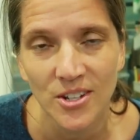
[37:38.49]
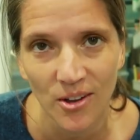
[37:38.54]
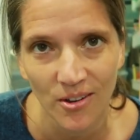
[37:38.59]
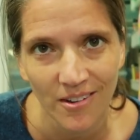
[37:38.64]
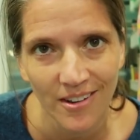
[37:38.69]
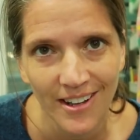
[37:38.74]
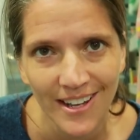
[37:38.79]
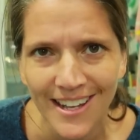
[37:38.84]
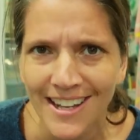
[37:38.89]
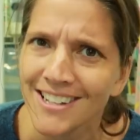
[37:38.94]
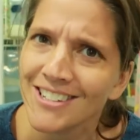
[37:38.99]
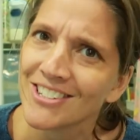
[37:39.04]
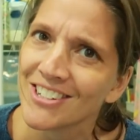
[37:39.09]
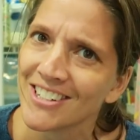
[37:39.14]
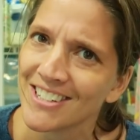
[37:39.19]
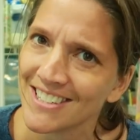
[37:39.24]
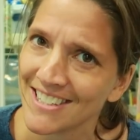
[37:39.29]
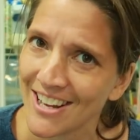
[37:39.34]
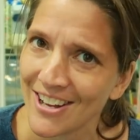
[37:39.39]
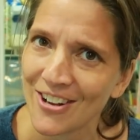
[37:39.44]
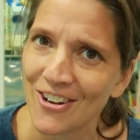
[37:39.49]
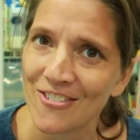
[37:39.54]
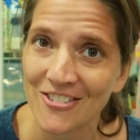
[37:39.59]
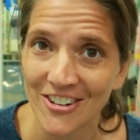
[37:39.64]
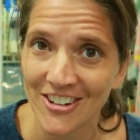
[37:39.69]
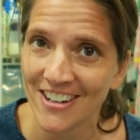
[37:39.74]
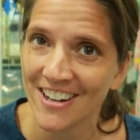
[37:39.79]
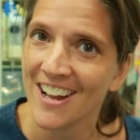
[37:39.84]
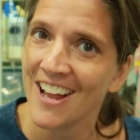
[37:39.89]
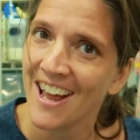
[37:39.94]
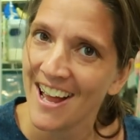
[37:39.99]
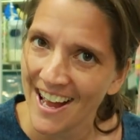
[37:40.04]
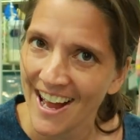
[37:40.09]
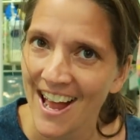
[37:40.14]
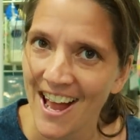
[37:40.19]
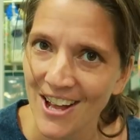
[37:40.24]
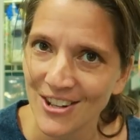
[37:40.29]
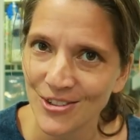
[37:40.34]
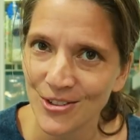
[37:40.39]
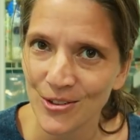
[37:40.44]
So he's gonna take over
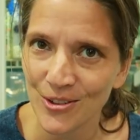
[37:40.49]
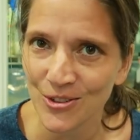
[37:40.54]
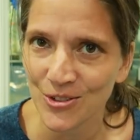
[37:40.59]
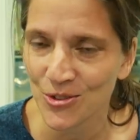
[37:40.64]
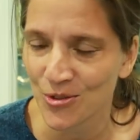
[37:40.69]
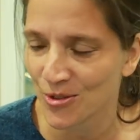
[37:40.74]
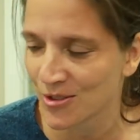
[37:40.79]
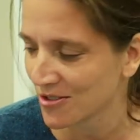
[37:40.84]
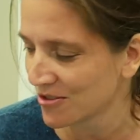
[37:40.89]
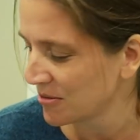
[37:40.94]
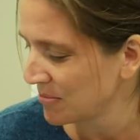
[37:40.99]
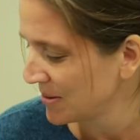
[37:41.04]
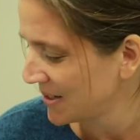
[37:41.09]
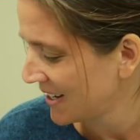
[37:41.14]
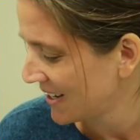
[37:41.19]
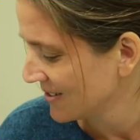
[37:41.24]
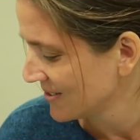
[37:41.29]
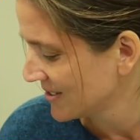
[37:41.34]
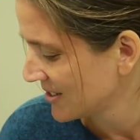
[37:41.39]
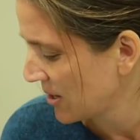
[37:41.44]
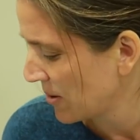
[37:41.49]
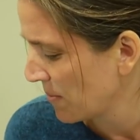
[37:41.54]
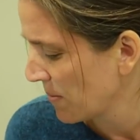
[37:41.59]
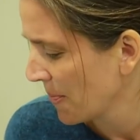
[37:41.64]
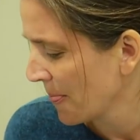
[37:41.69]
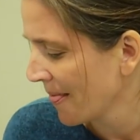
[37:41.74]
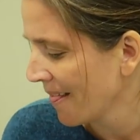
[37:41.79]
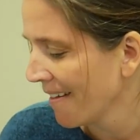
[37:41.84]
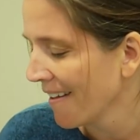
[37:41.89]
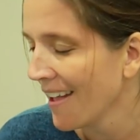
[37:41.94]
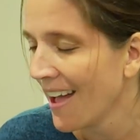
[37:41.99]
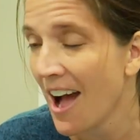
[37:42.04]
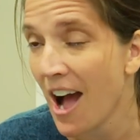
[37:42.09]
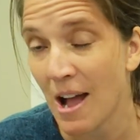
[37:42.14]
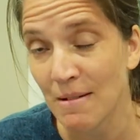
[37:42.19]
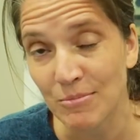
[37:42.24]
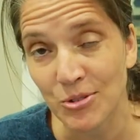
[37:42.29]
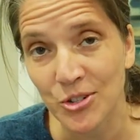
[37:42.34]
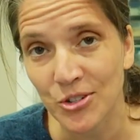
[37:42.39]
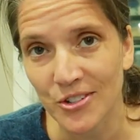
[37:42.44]
and do these doors for me now. So
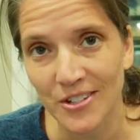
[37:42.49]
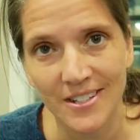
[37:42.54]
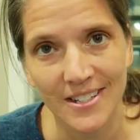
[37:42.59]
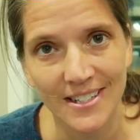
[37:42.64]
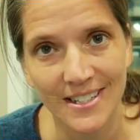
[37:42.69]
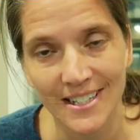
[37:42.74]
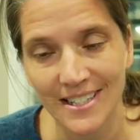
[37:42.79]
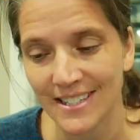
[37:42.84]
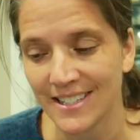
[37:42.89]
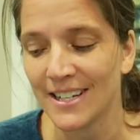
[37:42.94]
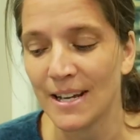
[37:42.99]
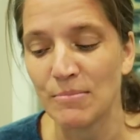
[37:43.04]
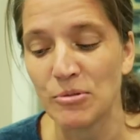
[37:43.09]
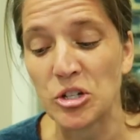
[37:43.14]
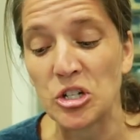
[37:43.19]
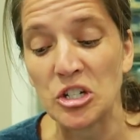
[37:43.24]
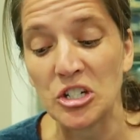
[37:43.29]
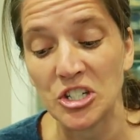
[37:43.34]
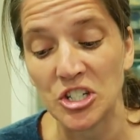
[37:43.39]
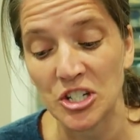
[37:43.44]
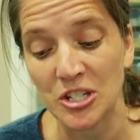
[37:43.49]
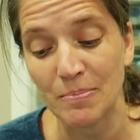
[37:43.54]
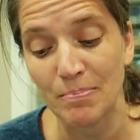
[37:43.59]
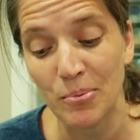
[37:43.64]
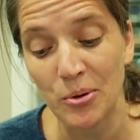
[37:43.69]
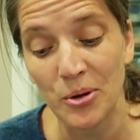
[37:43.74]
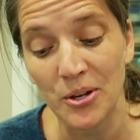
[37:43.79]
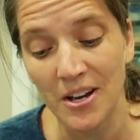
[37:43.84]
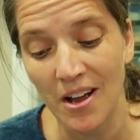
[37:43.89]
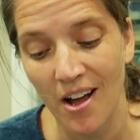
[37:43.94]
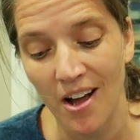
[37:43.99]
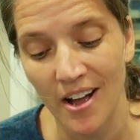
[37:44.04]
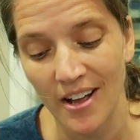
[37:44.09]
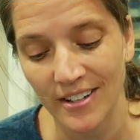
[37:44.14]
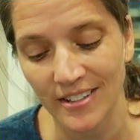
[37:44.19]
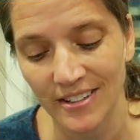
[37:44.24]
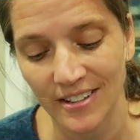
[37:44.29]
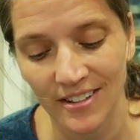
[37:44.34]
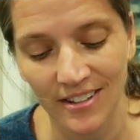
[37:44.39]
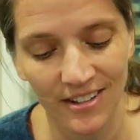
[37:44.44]
I'm sure this is easy. I'm sure it's just put
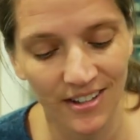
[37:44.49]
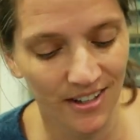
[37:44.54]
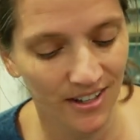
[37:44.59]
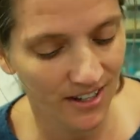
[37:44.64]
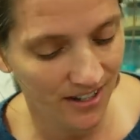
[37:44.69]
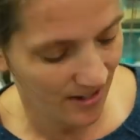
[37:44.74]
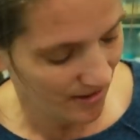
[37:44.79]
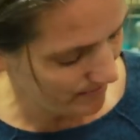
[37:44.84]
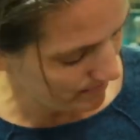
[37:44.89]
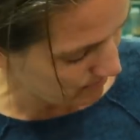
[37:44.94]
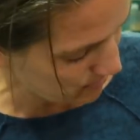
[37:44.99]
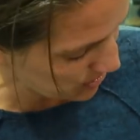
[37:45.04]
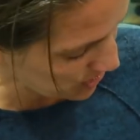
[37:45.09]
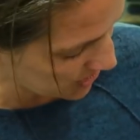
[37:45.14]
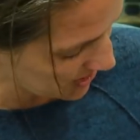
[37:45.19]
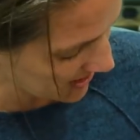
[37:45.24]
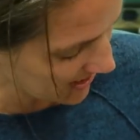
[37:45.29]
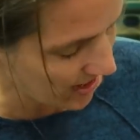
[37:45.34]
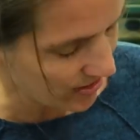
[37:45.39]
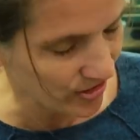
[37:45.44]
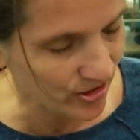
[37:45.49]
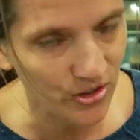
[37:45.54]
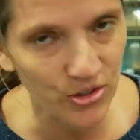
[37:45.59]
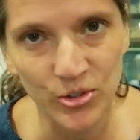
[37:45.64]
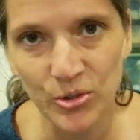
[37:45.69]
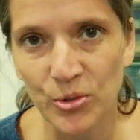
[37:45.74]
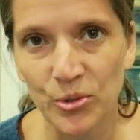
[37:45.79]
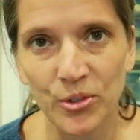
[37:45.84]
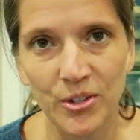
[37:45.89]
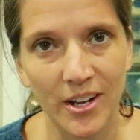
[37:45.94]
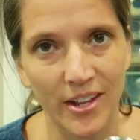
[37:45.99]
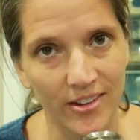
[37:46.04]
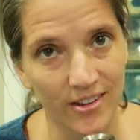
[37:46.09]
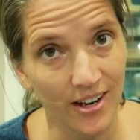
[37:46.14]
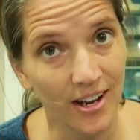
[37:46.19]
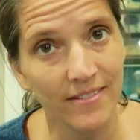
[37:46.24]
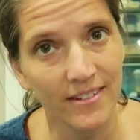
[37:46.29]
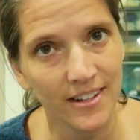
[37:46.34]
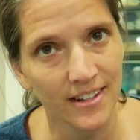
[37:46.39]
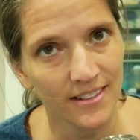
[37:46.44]
on, push together and screw
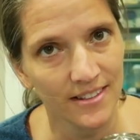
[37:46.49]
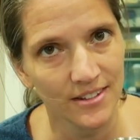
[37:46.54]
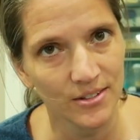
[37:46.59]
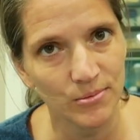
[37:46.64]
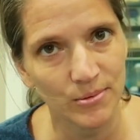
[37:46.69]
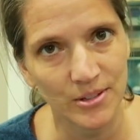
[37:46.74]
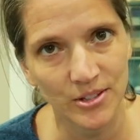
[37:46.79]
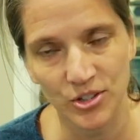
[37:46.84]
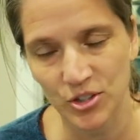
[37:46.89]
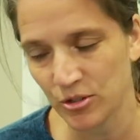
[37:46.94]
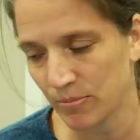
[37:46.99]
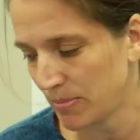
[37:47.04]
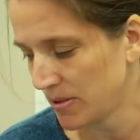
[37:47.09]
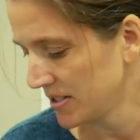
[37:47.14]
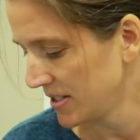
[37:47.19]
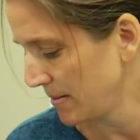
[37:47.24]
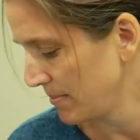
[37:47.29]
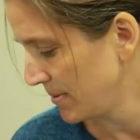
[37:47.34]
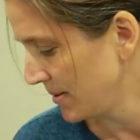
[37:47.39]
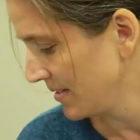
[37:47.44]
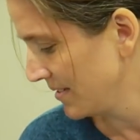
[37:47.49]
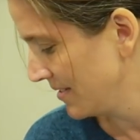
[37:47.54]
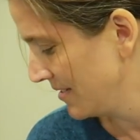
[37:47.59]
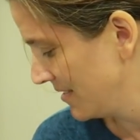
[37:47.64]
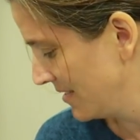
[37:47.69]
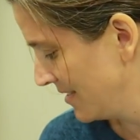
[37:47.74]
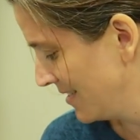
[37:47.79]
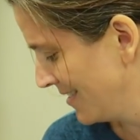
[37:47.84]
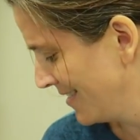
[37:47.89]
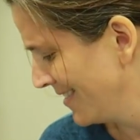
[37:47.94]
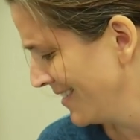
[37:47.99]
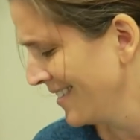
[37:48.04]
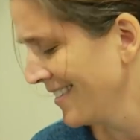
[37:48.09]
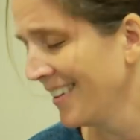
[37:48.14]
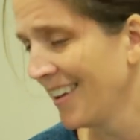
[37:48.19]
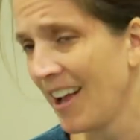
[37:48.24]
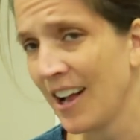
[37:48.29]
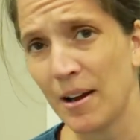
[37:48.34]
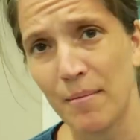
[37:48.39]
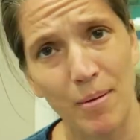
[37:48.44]
together. I feel like this one's super simple.
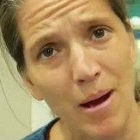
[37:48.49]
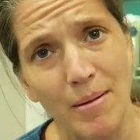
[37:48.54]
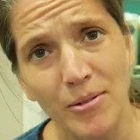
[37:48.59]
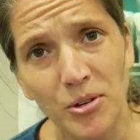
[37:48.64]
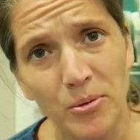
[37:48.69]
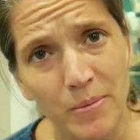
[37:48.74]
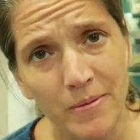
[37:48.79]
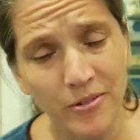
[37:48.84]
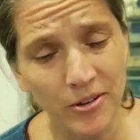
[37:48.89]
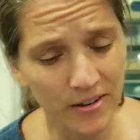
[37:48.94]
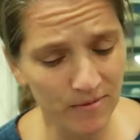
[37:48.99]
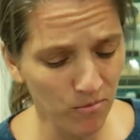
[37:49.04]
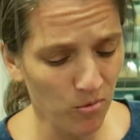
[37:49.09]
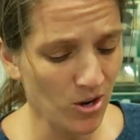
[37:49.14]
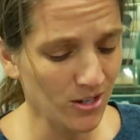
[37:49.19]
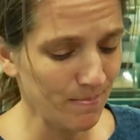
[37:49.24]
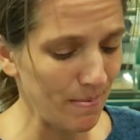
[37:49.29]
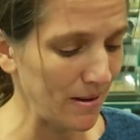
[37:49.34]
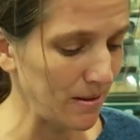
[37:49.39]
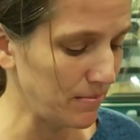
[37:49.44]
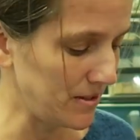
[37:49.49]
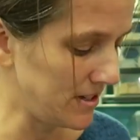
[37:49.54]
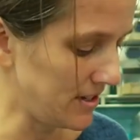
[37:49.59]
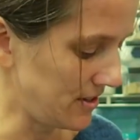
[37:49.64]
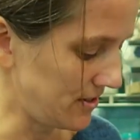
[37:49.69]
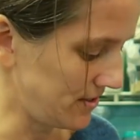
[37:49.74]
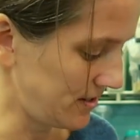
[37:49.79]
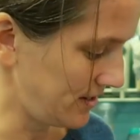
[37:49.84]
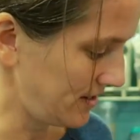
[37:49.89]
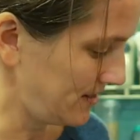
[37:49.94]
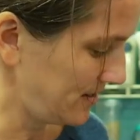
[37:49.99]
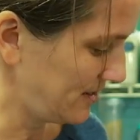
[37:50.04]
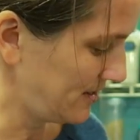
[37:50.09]
You could probably do it before he even walks back upstairs.